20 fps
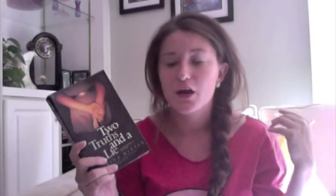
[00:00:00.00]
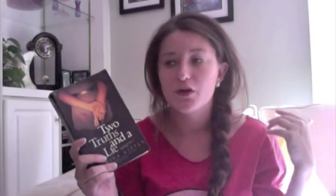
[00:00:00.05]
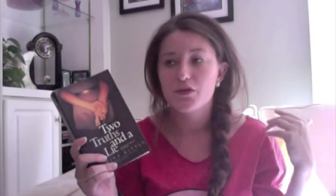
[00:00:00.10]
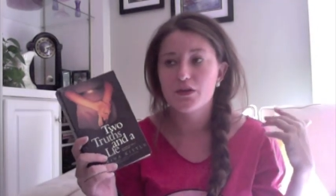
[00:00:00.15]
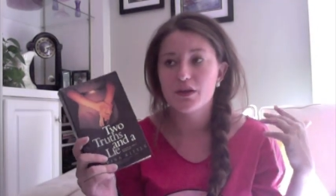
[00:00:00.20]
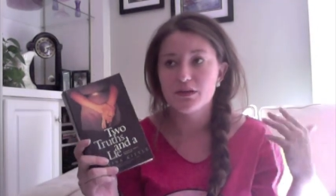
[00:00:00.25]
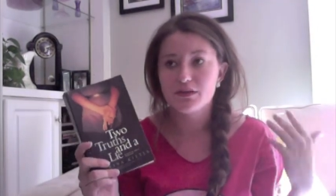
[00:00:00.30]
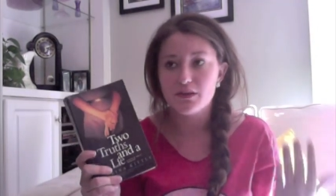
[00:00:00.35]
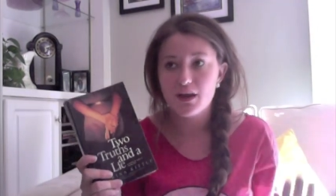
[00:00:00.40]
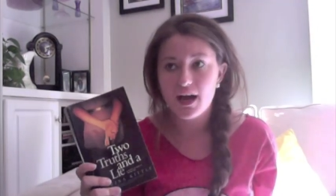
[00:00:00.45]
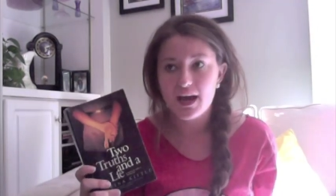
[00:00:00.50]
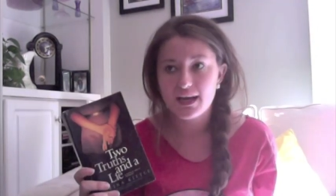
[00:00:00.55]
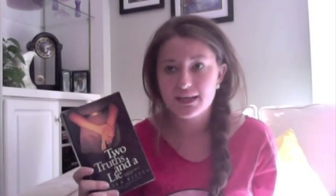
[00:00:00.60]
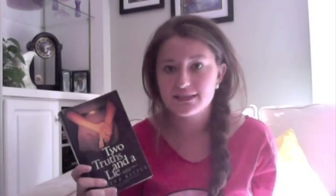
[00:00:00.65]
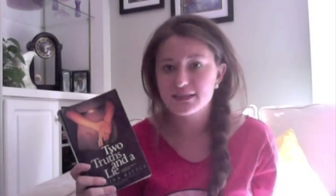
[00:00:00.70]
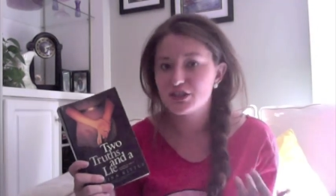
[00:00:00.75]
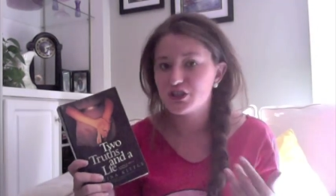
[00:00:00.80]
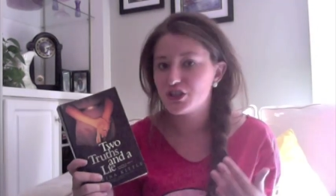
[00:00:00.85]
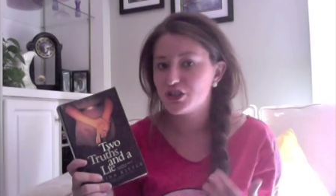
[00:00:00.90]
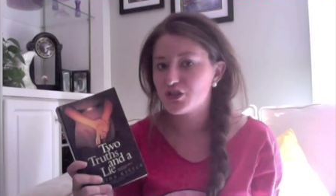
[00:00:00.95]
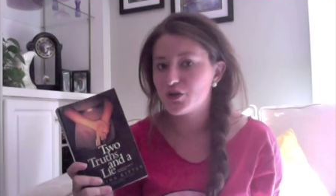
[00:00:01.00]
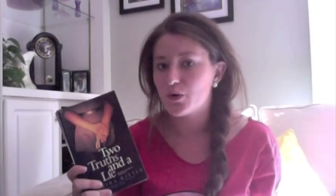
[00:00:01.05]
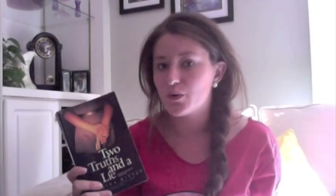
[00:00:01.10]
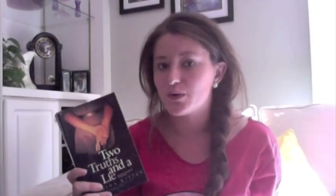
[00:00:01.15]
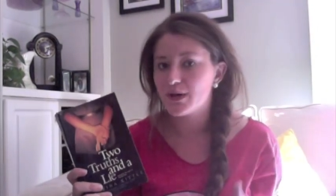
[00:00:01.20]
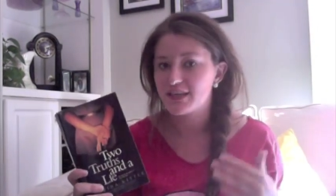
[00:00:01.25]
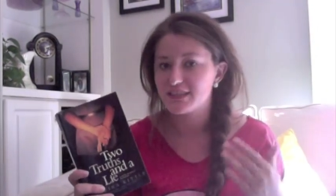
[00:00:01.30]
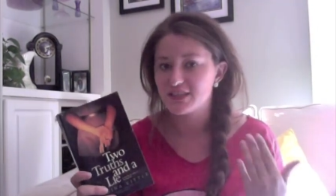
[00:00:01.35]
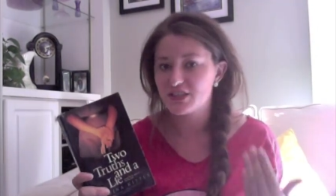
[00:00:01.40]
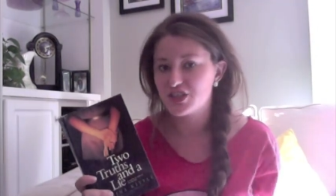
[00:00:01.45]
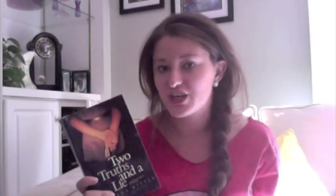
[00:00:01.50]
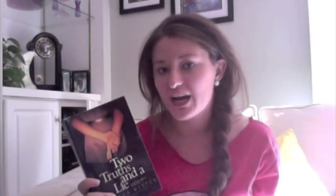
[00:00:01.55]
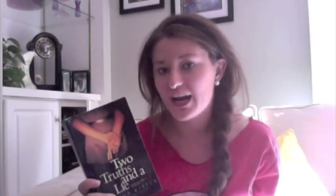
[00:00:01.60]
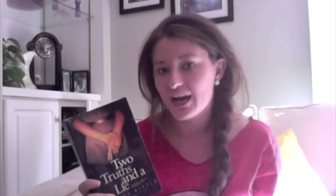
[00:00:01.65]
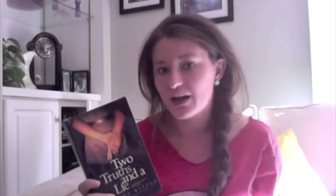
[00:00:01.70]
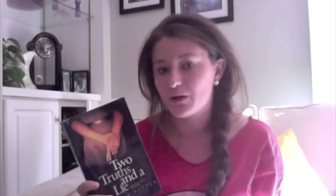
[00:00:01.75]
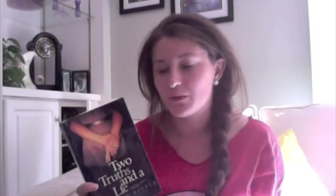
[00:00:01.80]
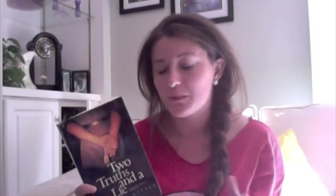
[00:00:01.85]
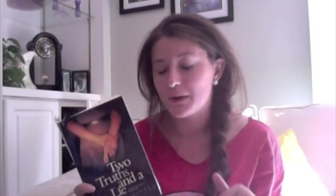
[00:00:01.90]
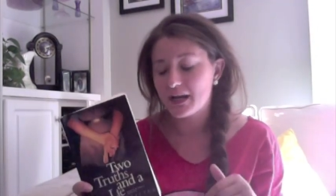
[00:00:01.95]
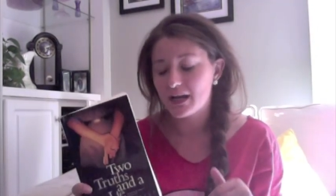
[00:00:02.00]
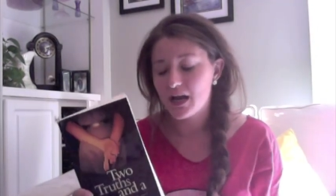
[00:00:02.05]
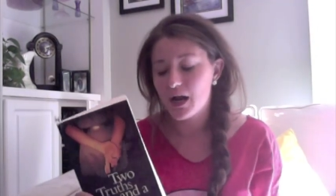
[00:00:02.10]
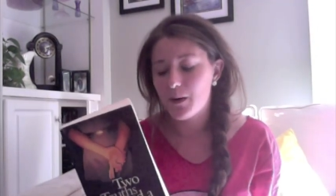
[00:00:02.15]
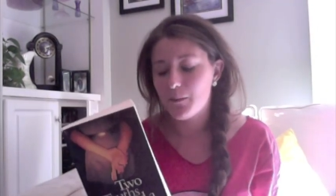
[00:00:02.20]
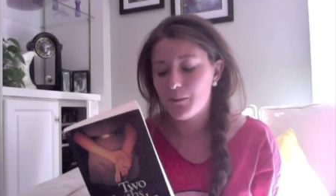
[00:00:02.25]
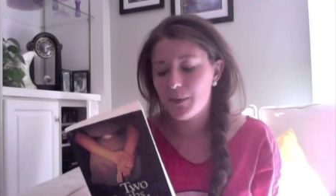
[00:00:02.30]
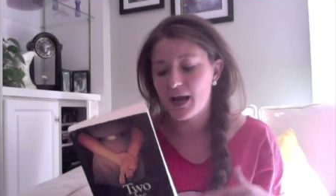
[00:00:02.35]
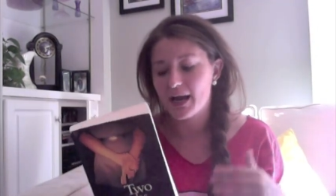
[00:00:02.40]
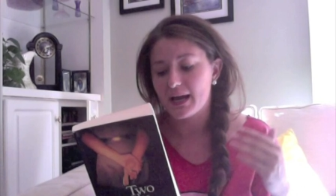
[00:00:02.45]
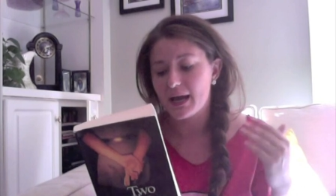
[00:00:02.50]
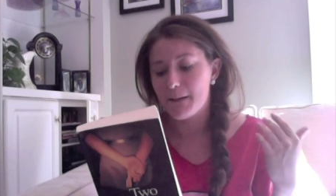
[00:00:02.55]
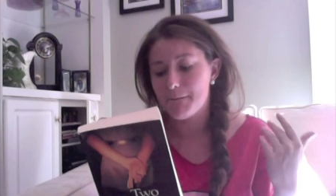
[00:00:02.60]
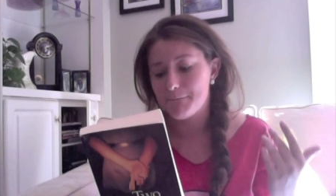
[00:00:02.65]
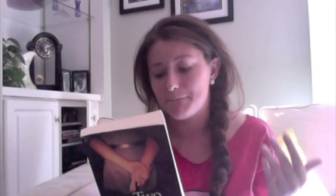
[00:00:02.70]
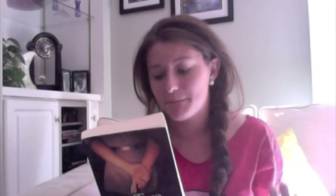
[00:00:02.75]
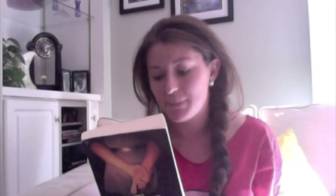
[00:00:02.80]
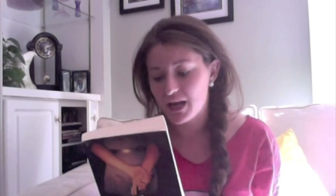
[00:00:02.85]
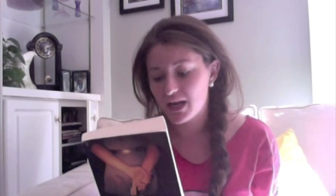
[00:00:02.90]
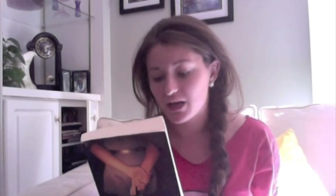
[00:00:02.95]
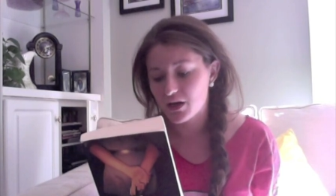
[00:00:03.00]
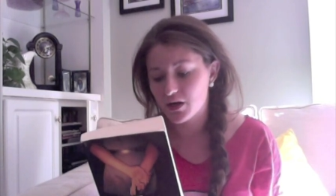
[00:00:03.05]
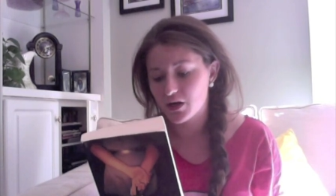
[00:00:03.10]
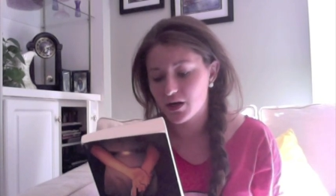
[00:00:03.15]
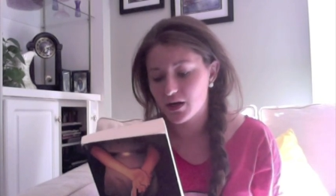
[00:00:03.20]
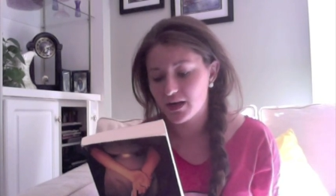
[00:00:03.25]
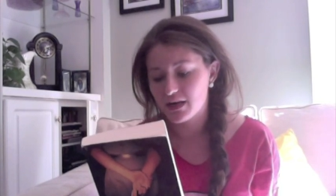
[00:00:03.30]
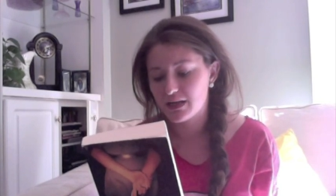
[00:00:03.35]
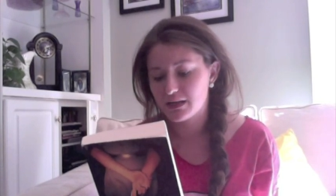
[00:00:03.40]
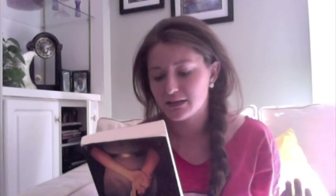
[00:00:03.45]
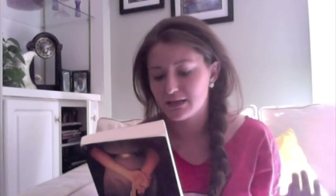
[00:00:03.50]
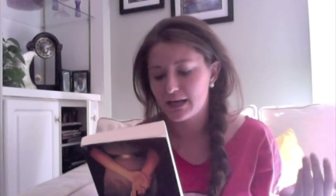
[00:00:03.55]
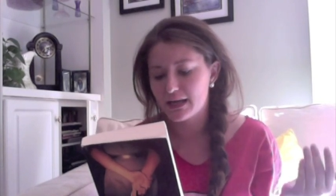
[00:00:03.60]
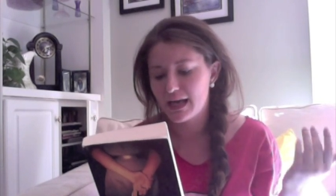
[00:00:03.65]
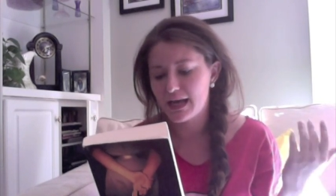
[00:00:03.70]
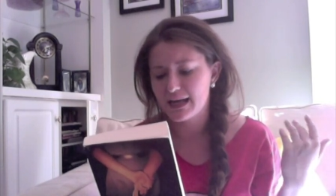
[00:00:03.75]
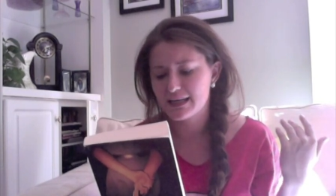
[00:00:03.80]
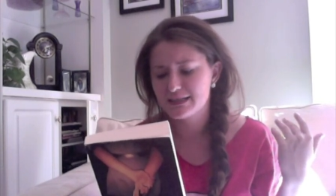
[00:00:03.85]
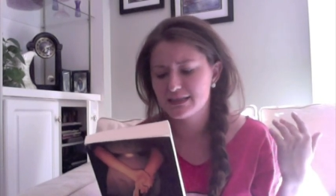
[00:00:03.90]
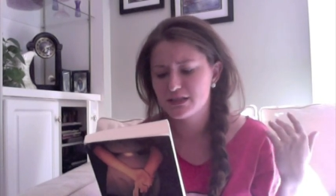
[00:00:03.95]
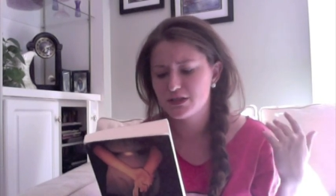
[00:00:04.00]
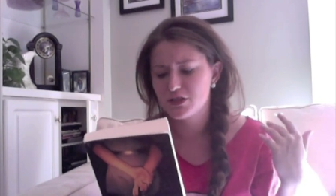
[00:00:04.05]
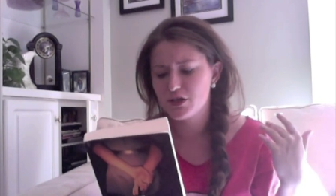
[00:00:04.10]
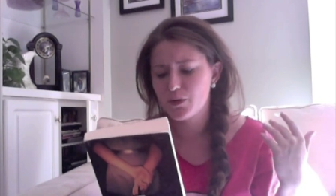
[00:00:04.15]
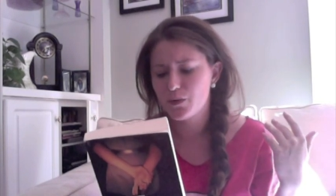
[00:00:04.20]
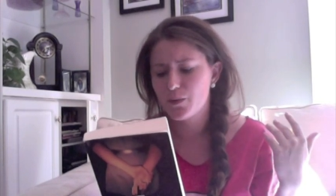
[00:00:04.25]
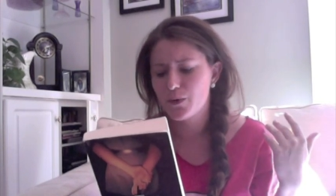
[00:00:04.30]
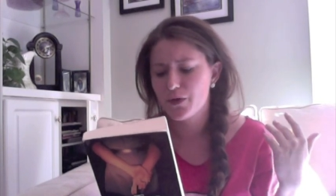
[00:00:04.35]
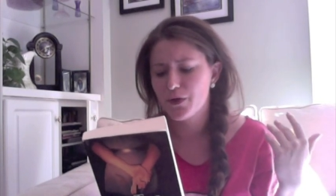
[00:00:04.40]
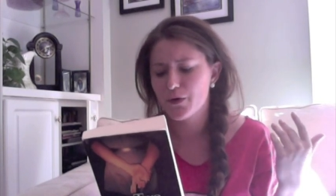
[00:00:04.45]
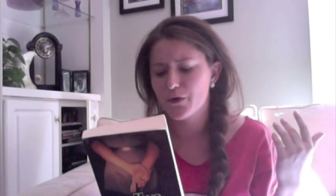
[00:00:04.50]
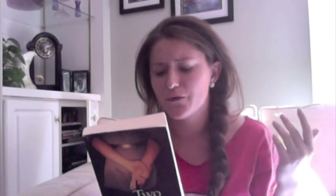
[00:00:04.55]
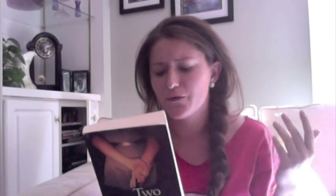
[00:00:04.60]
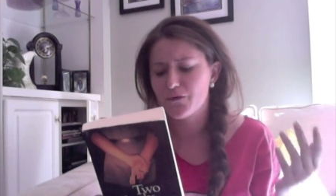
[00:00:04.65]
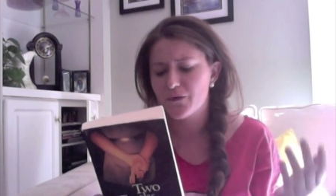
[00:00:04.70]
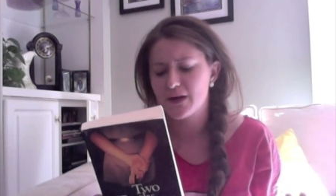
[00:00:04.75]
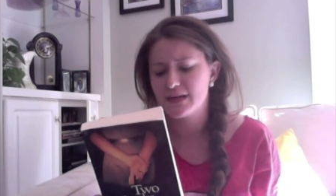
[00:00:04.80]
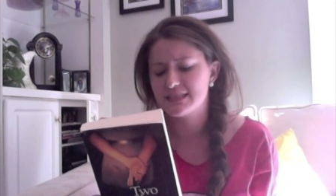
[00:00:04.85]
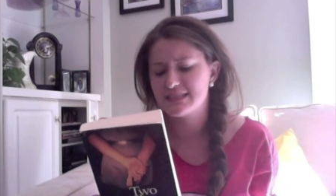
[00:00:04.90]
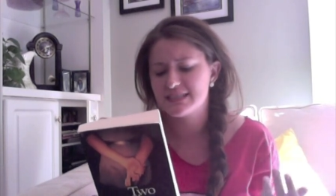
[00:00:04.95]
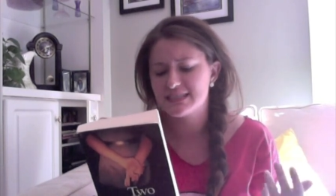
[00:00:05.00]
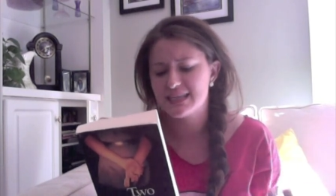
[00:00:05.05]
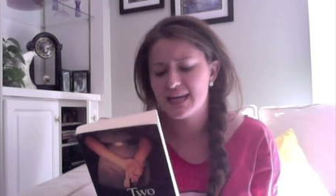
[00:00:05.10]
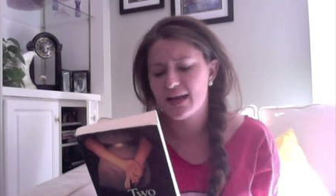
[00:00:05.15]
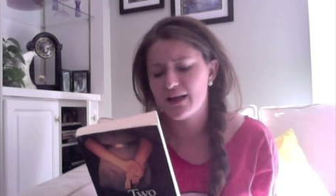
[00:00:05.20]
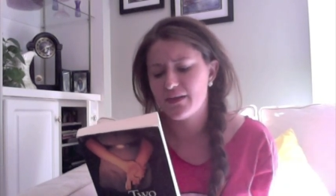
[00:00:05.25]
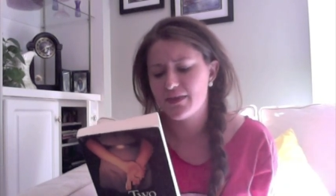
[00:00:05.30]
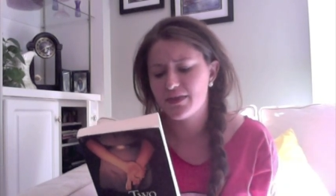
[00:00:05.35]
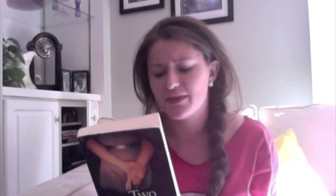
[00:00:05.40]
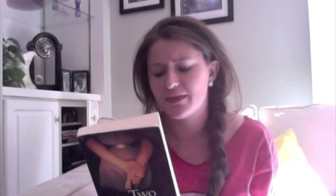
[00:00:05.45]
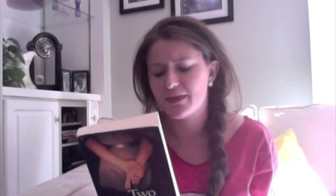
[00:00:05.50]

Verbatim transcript: the lies that she told as a child might come back and bite her and it has to do with her friend's death